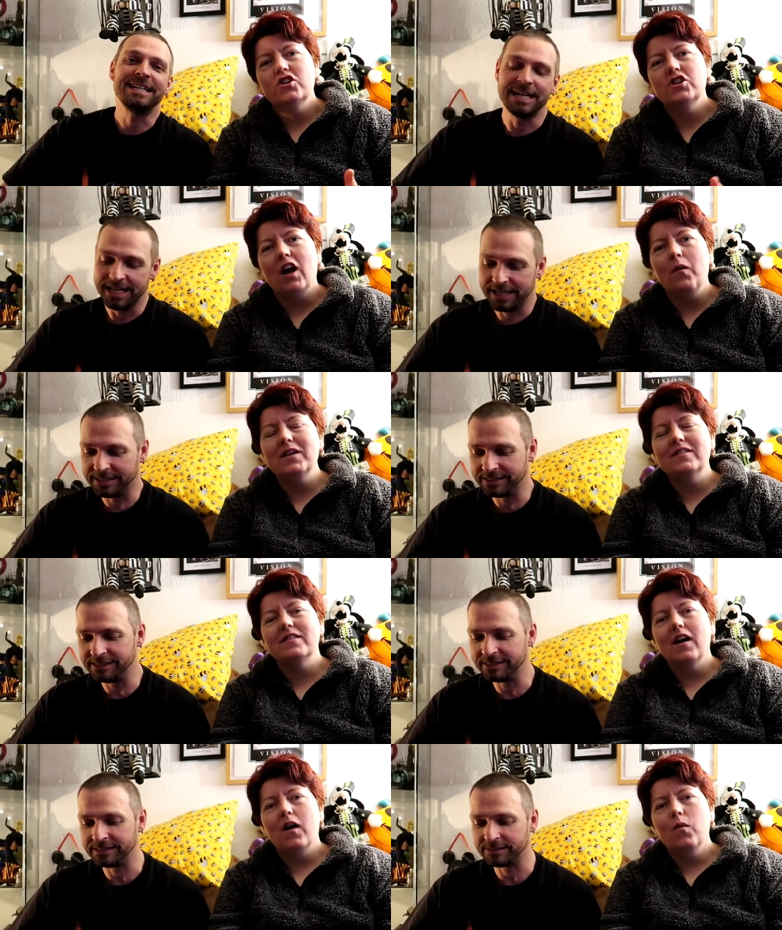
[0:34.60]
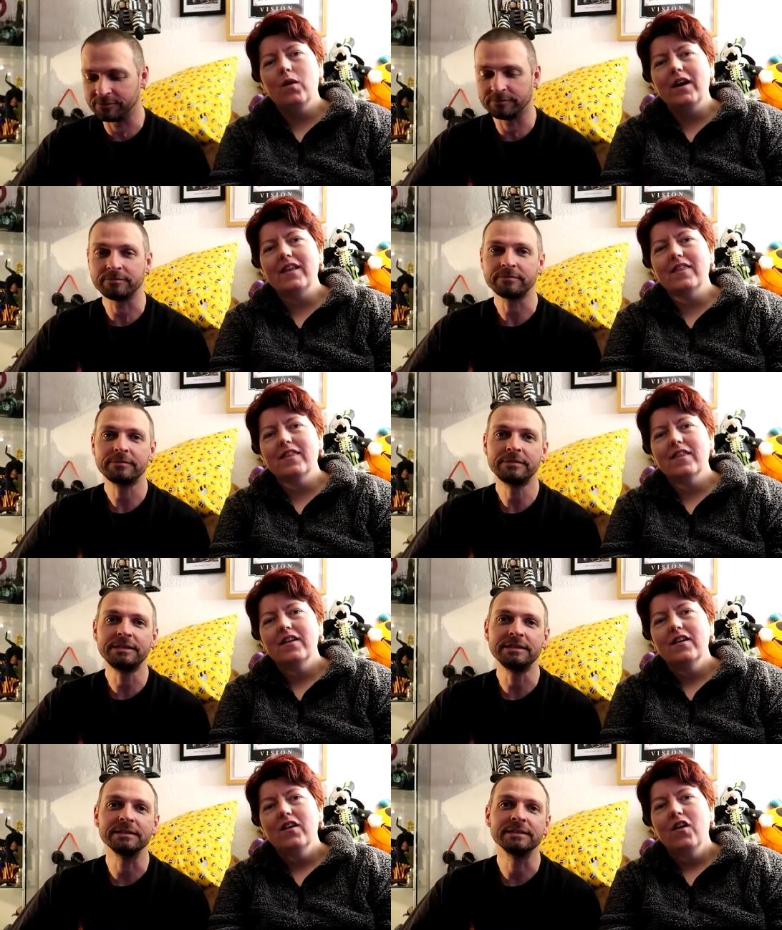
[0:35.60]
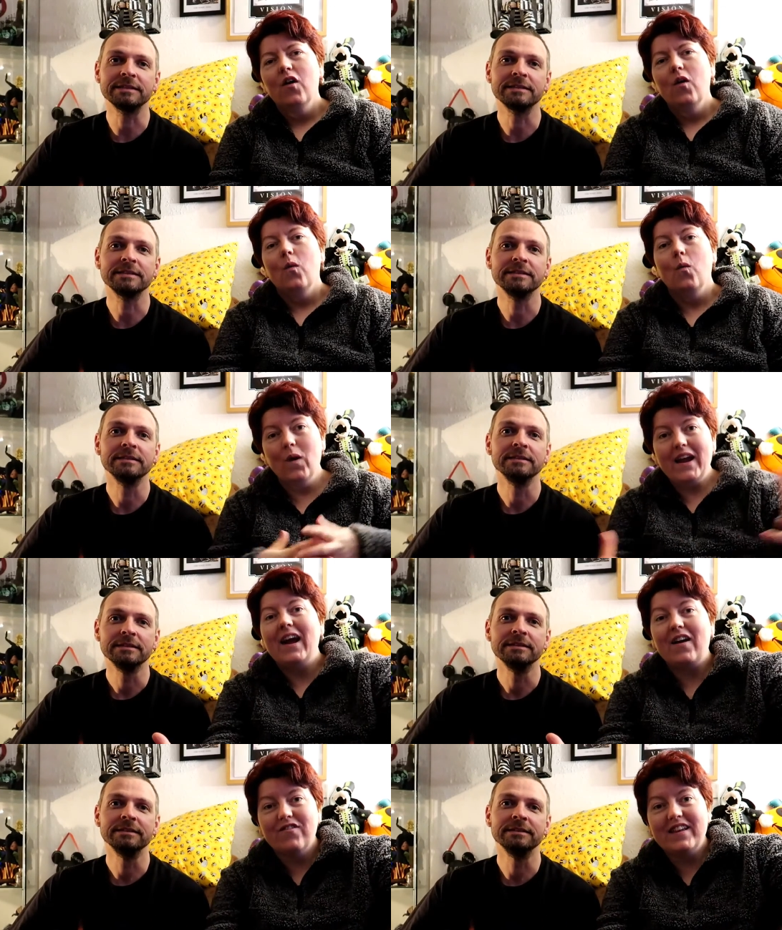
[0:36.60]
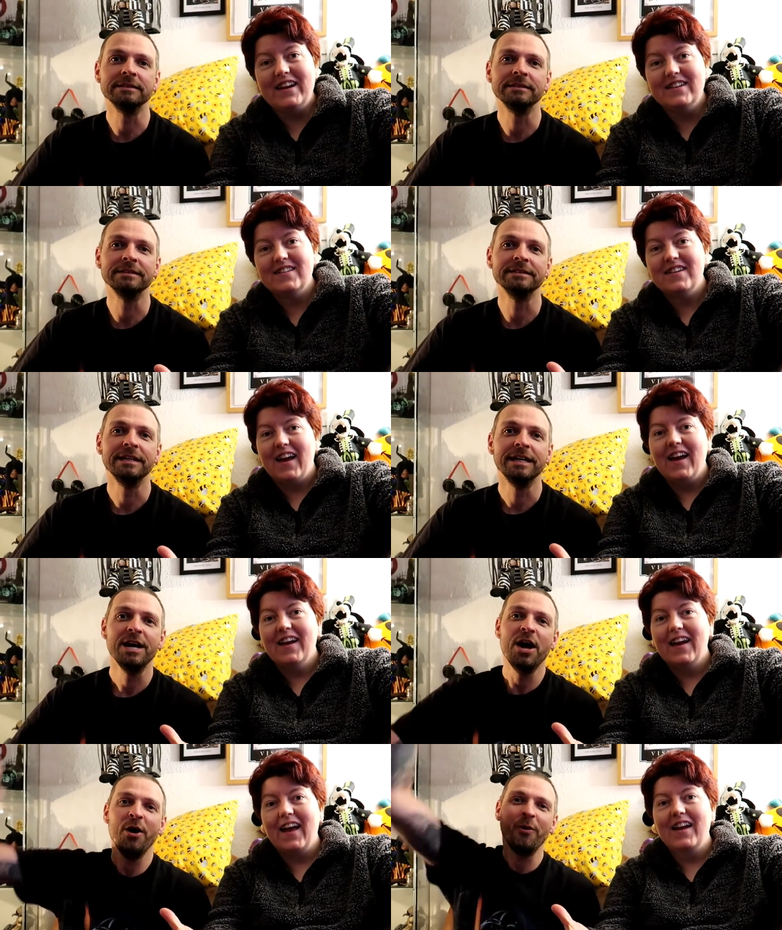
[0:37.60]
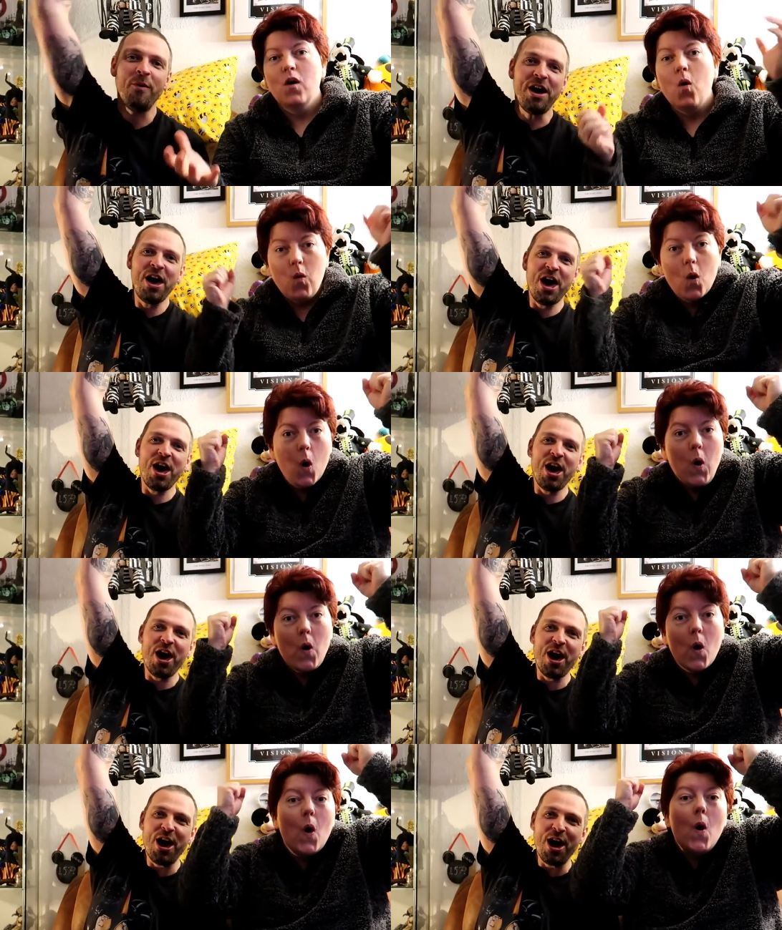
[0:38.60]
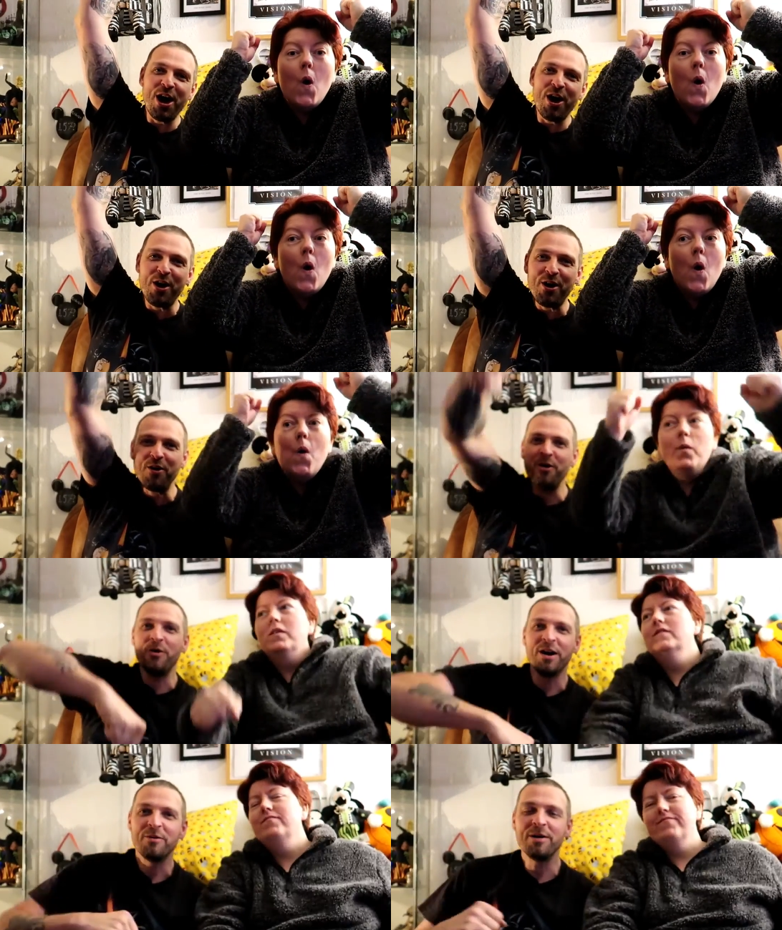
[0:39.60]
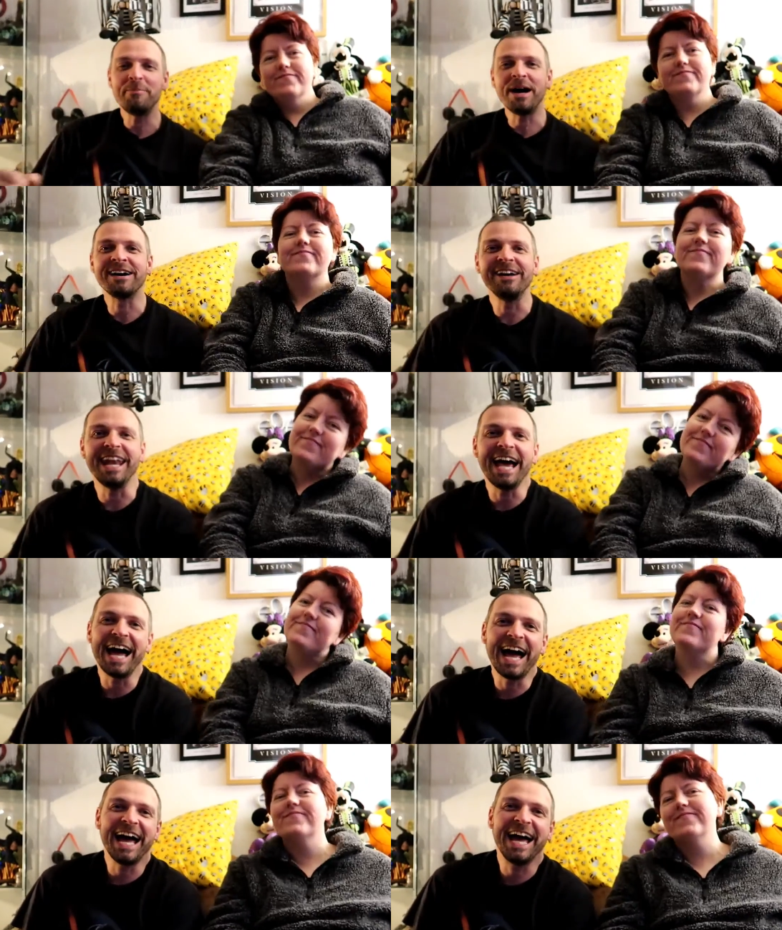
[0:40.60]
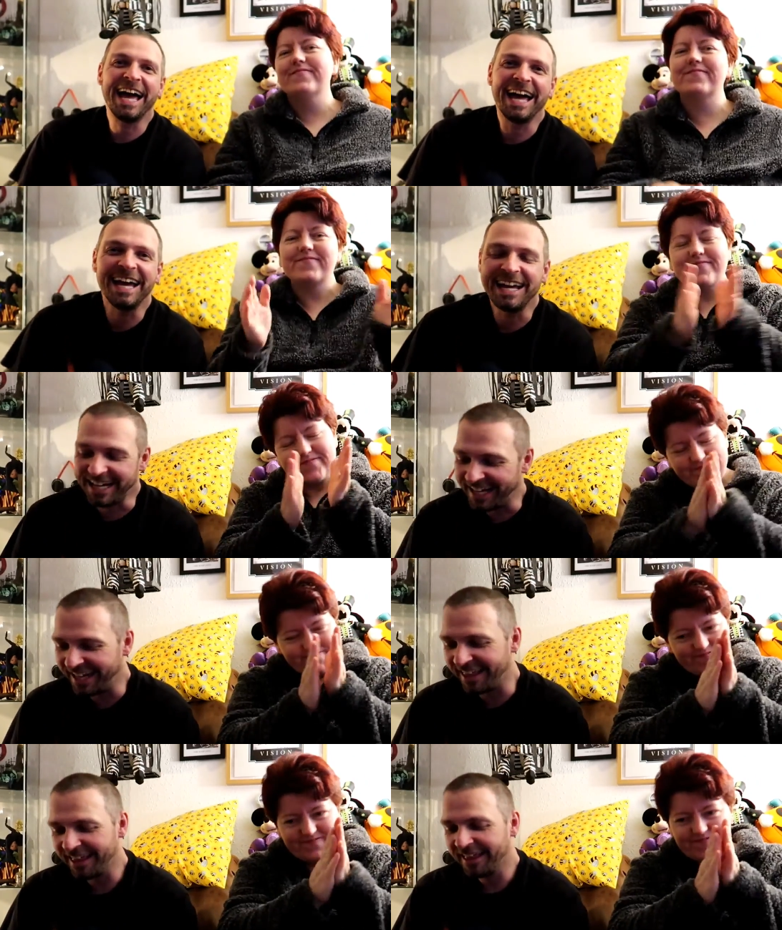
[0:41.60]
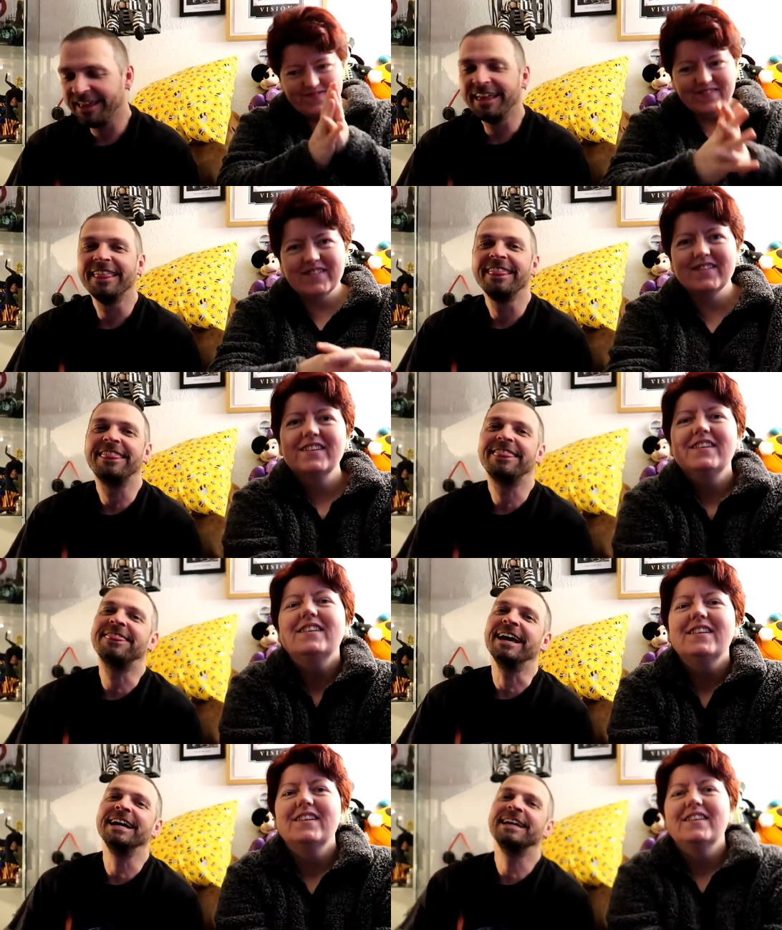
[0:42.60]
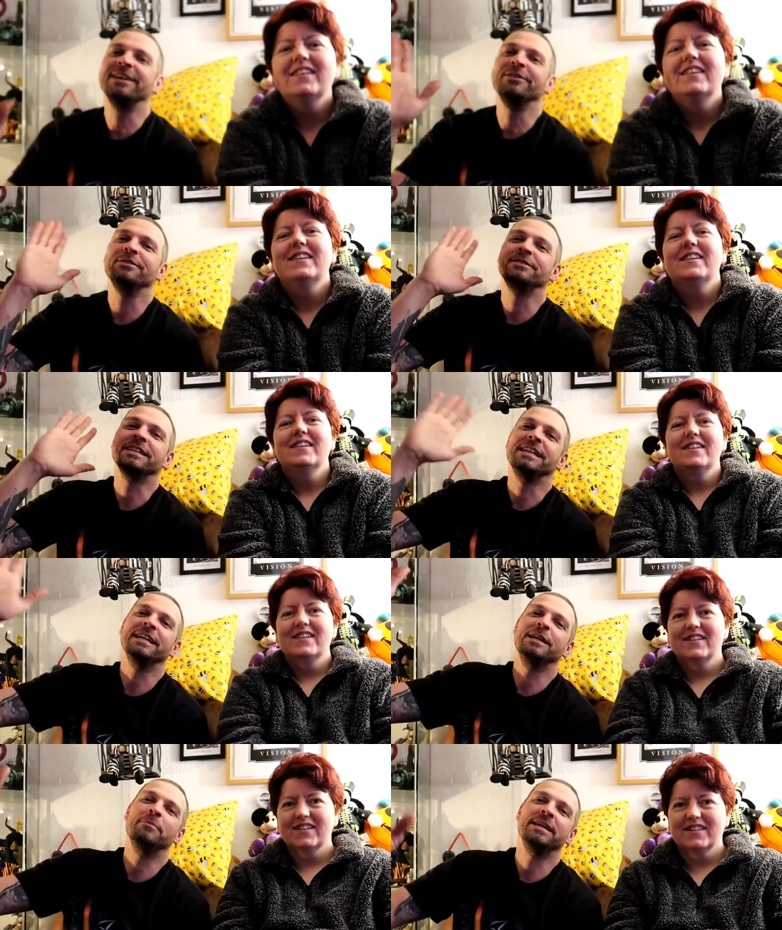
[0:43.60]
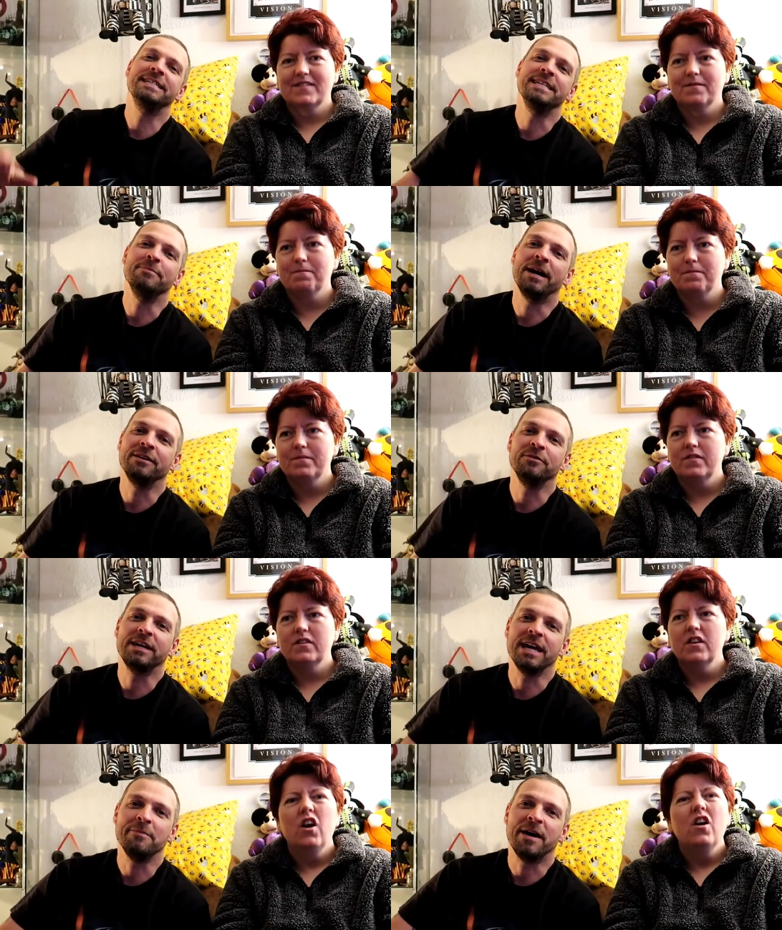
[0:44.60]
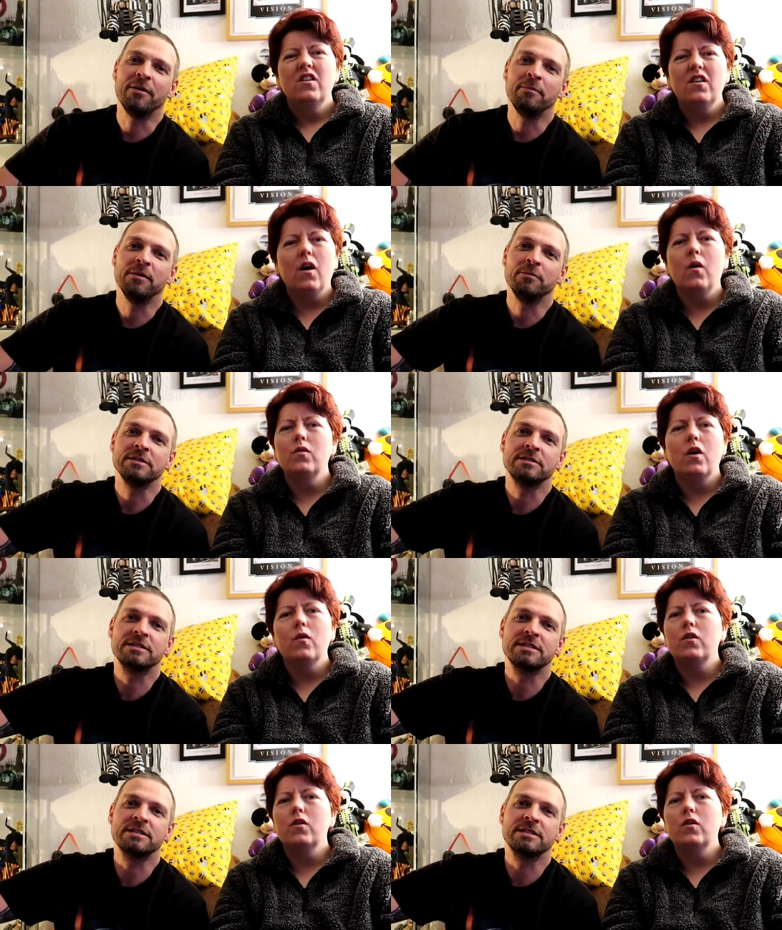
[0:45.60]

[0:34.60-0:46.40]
Speaker 1: Shall we start with we have the internet again? Woo!
Speaker 2: We're back online. Thank you to the little BT man who came out.
Speaker 1: No, we're not